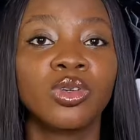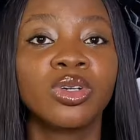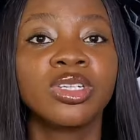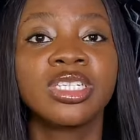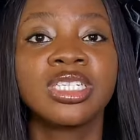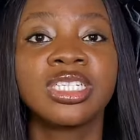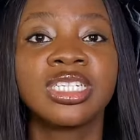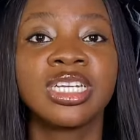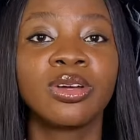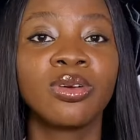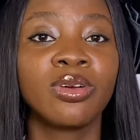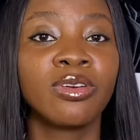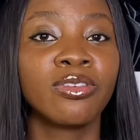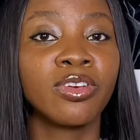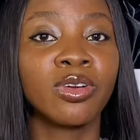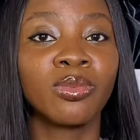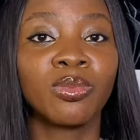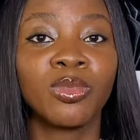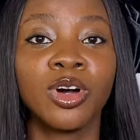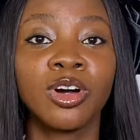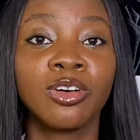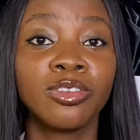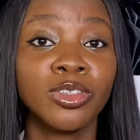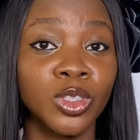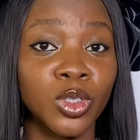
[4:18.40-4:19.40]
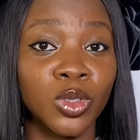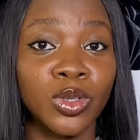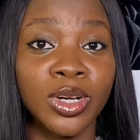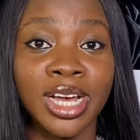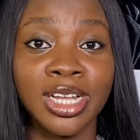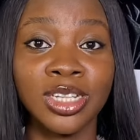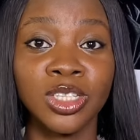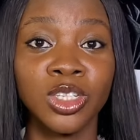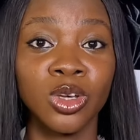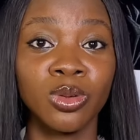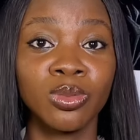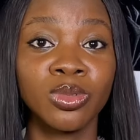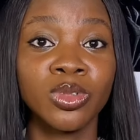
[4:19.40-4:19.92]
You want to stay away from off-shoulder
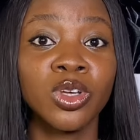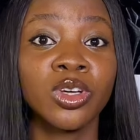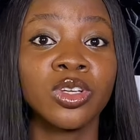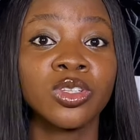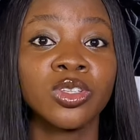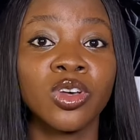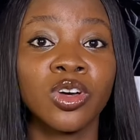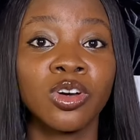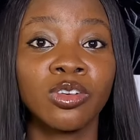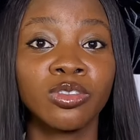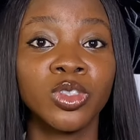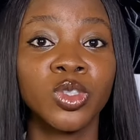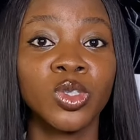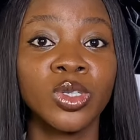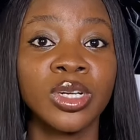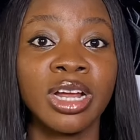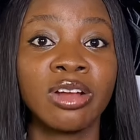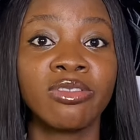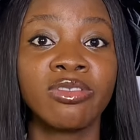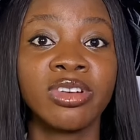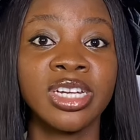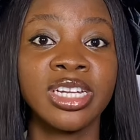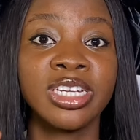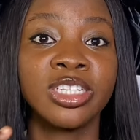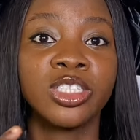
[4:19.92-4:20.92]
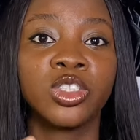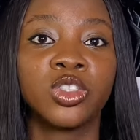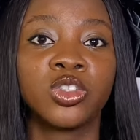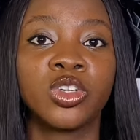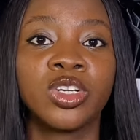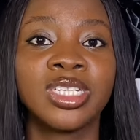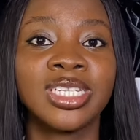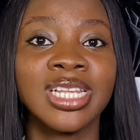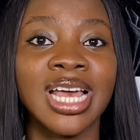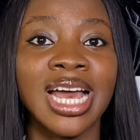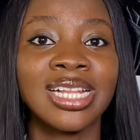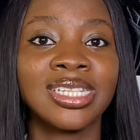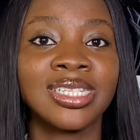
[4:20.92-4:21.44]
tops because off-shoulder really
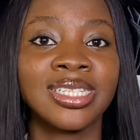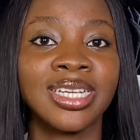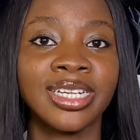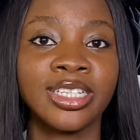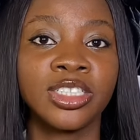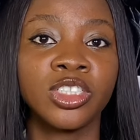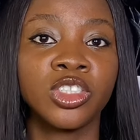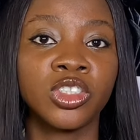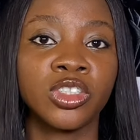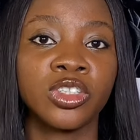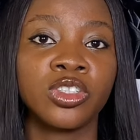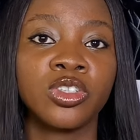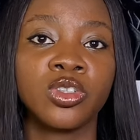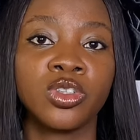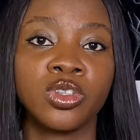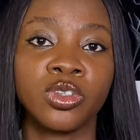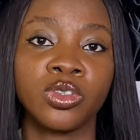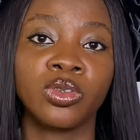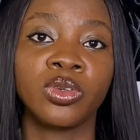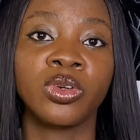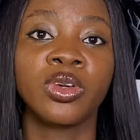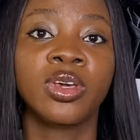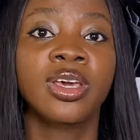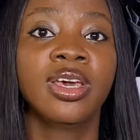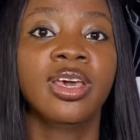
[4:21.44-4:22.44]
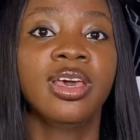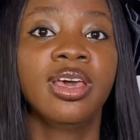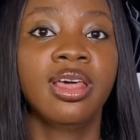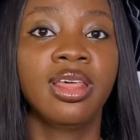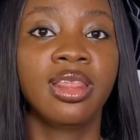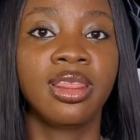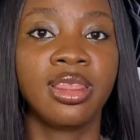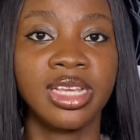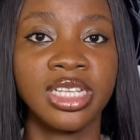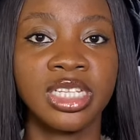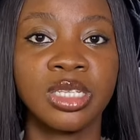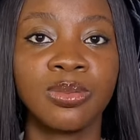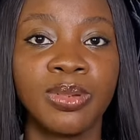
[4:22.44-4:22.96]
draws attention to
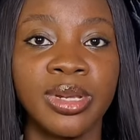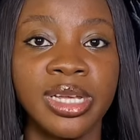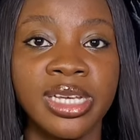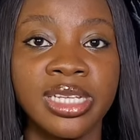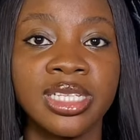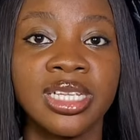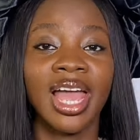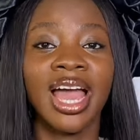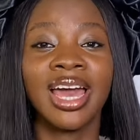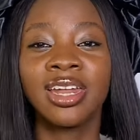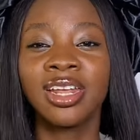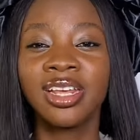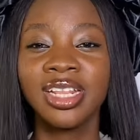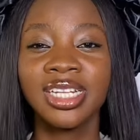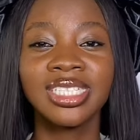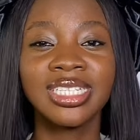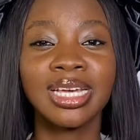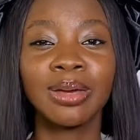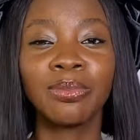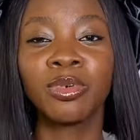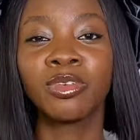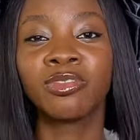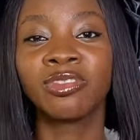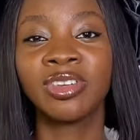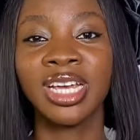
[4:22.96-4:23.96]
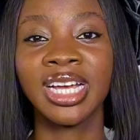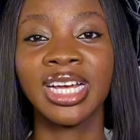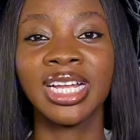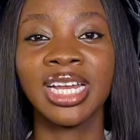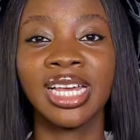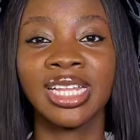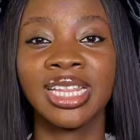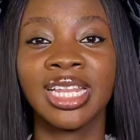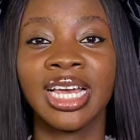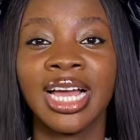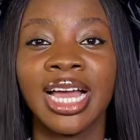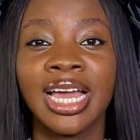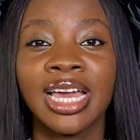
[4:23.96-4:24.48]
this place. Another type of
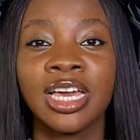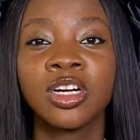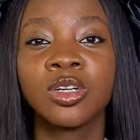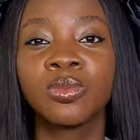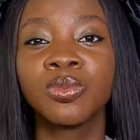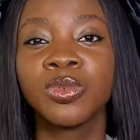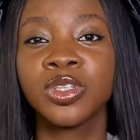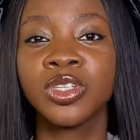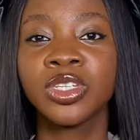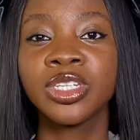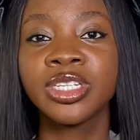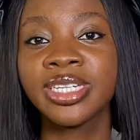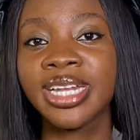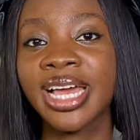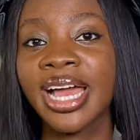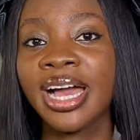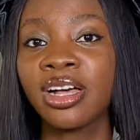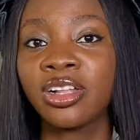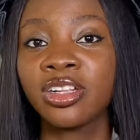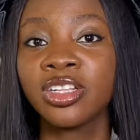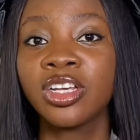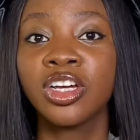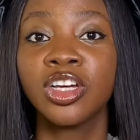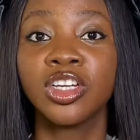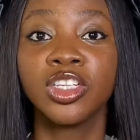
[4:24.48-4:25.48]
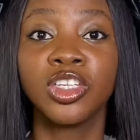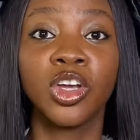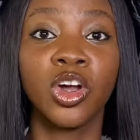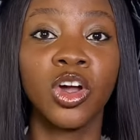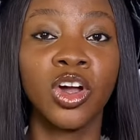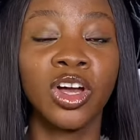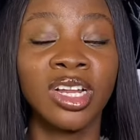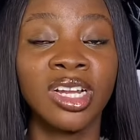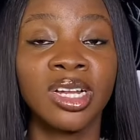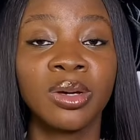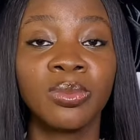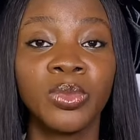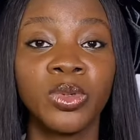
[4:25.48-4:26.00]
neckline that can help you style your
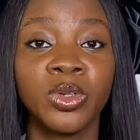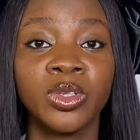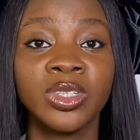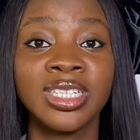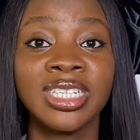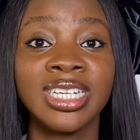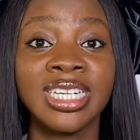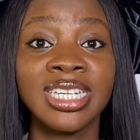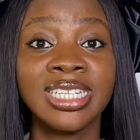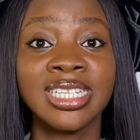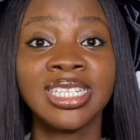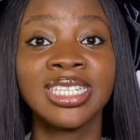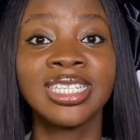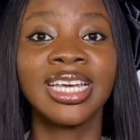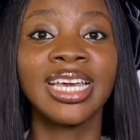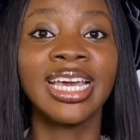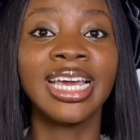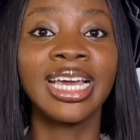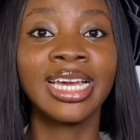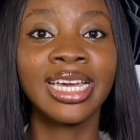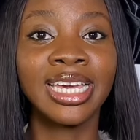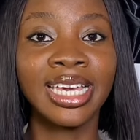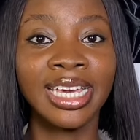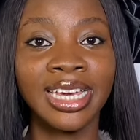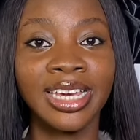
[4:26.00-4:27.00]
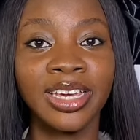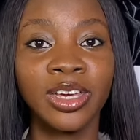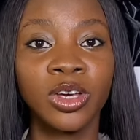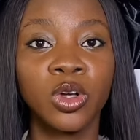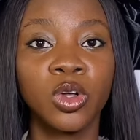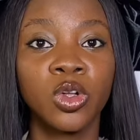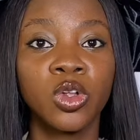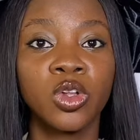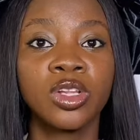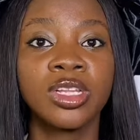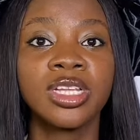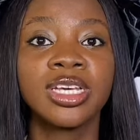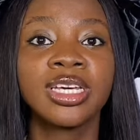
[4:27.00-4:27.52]
collarbone is a
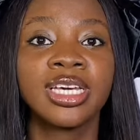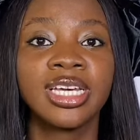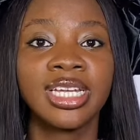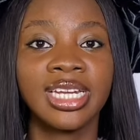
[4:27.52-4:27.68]
keyhole